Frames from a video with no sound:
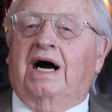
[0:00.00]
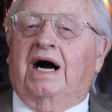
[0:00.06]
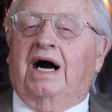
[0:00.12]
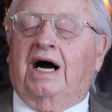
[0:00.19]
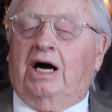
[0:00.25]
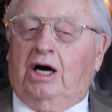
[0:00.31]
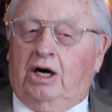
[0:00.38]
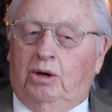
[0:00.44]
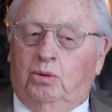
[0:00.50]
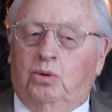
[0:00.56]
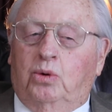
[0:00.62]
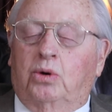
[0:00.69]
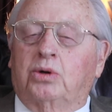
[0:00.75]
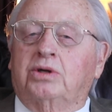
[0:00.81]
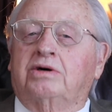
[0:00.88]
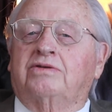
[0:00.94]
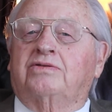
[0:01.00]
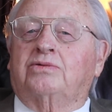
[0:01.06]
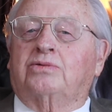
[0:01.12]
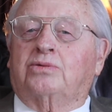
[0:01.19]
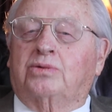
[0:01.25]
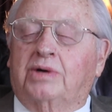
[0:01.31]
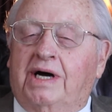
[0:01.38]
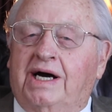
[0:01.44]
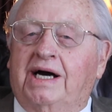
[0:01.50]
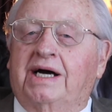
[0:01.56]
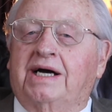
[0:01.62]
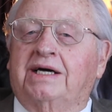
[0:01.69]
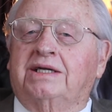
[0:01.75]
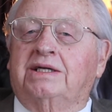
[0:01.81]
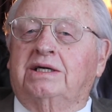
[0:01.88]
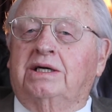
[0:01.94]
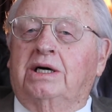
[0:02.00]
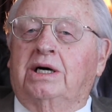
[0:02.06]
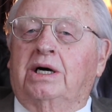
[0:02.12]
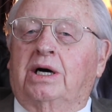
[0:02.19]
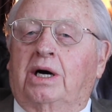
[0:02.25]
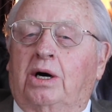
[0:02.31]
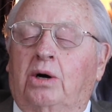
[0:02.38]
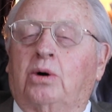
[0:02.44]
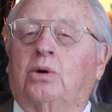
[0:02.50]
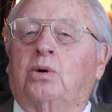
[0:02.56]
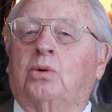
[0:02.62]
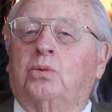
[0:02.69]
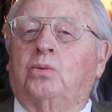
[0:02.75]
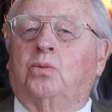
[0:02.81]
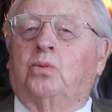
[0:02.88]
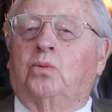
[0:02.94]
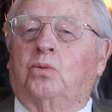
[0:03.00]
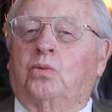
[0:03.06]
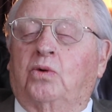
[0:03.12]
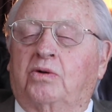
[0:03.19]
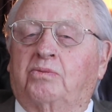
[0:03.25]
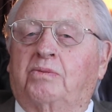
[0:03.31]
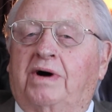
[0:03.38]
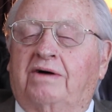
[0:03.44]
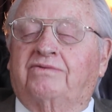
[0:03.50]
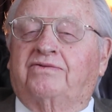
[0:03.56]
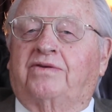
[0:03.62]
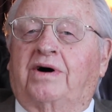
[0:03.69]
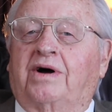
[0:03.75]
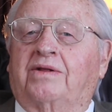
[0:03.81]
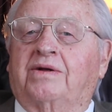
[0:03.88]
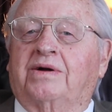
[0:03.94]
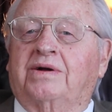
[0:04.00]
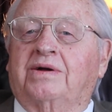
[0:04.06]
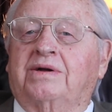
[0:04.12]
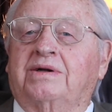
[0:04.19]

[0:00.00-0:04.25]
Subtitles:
I want to ride home with my Father.